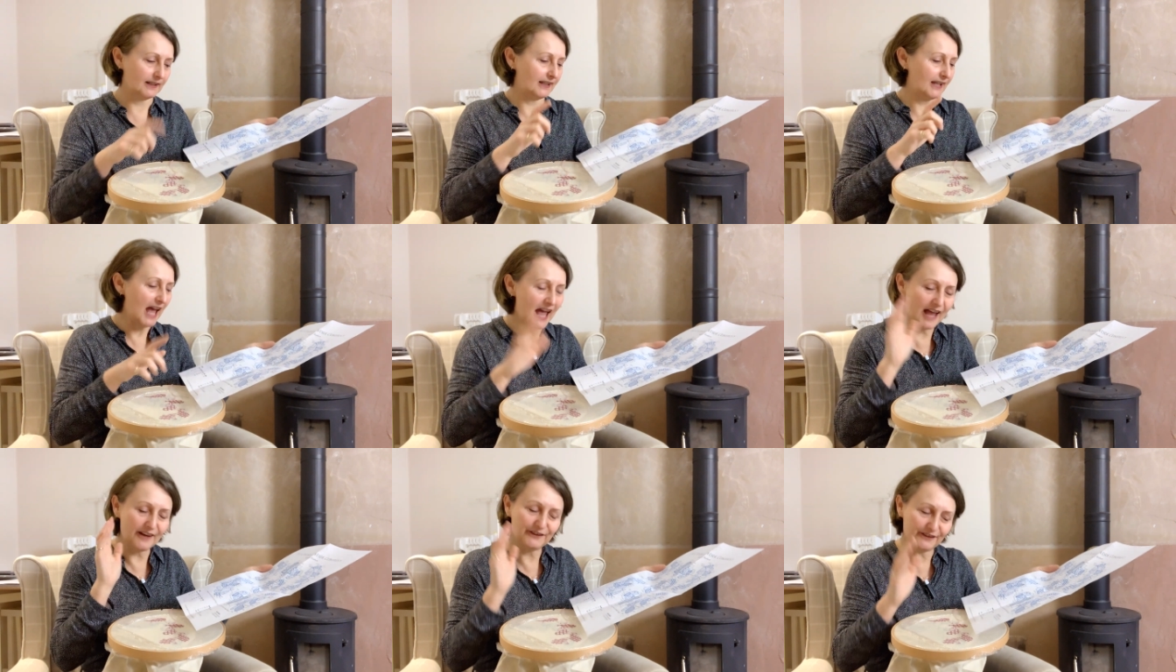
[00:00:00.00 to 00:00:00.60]

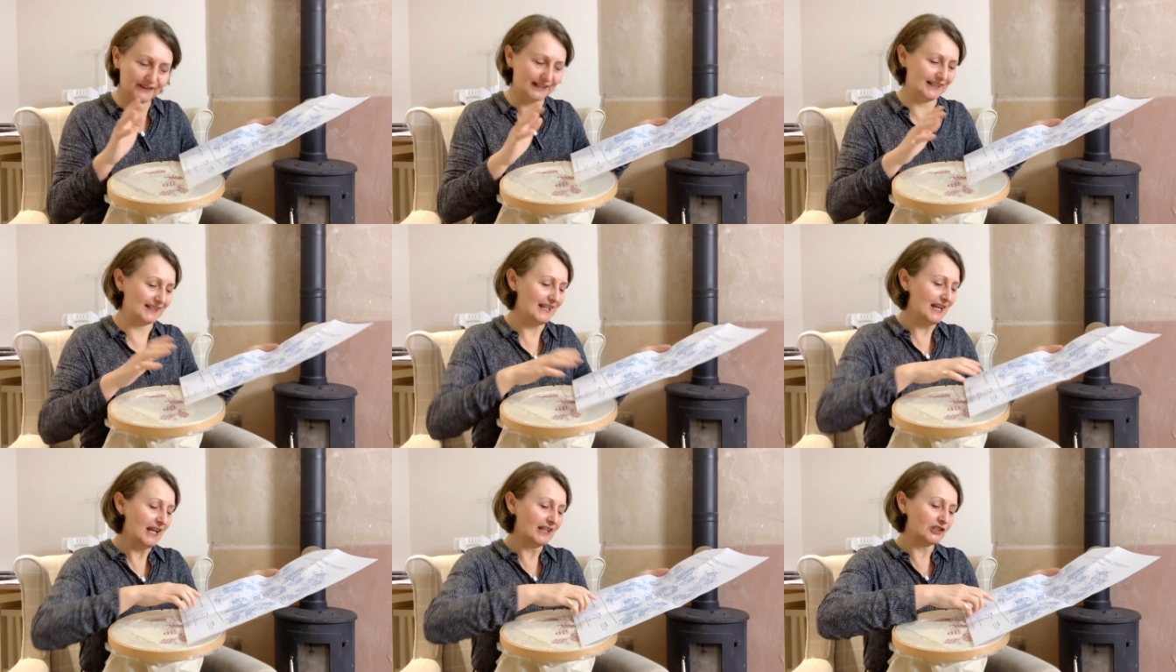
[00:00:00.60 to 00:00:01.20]
carefully
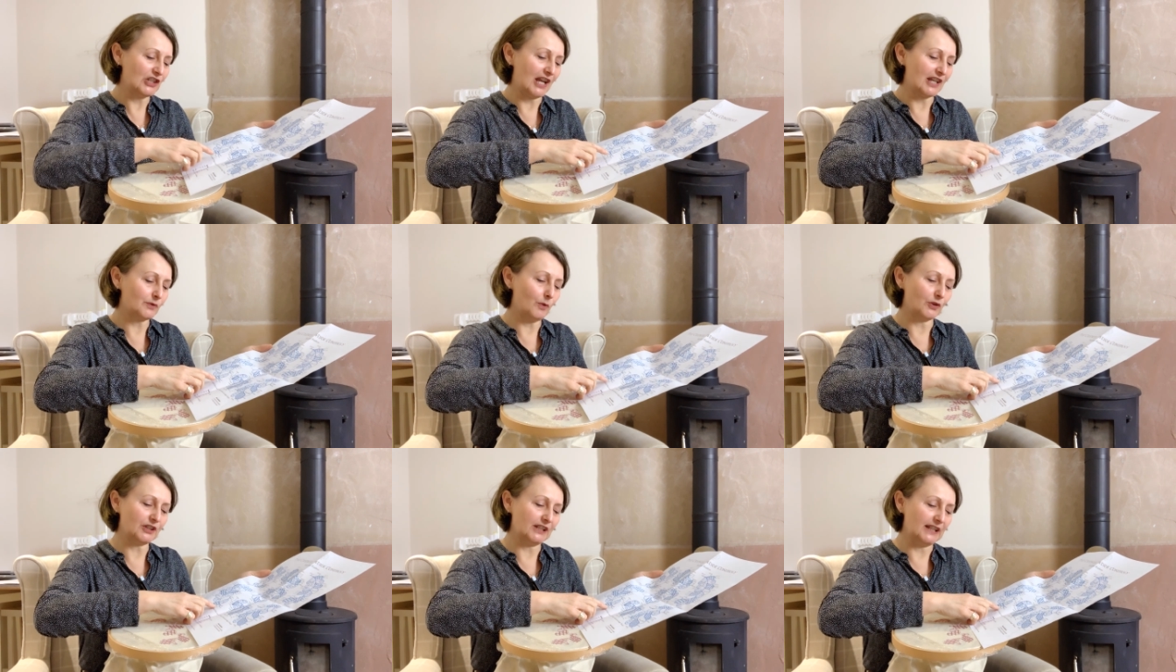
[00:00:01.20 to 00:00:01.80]
checked
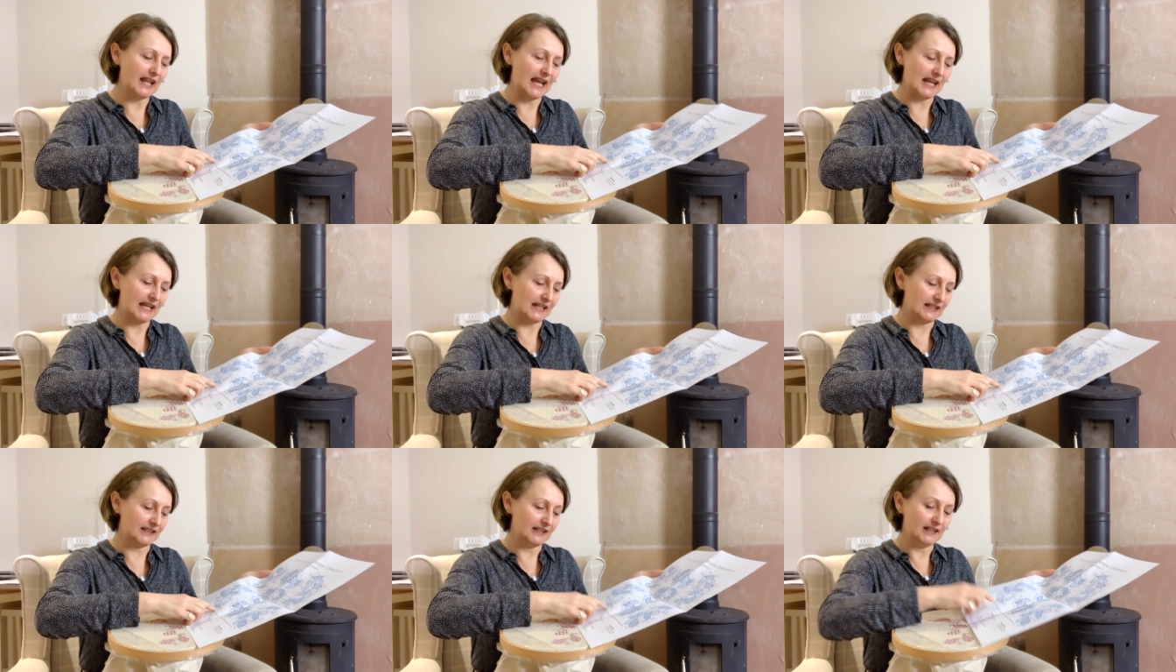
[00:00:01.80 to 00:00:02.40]
what the
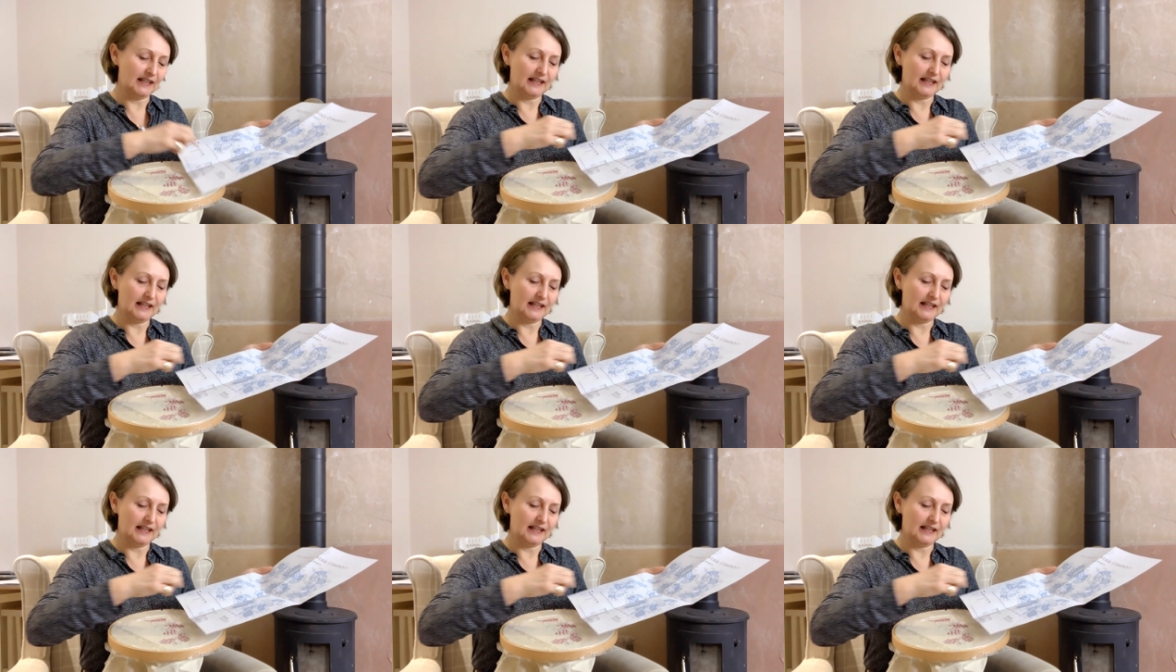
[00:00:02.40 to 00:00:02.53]
laid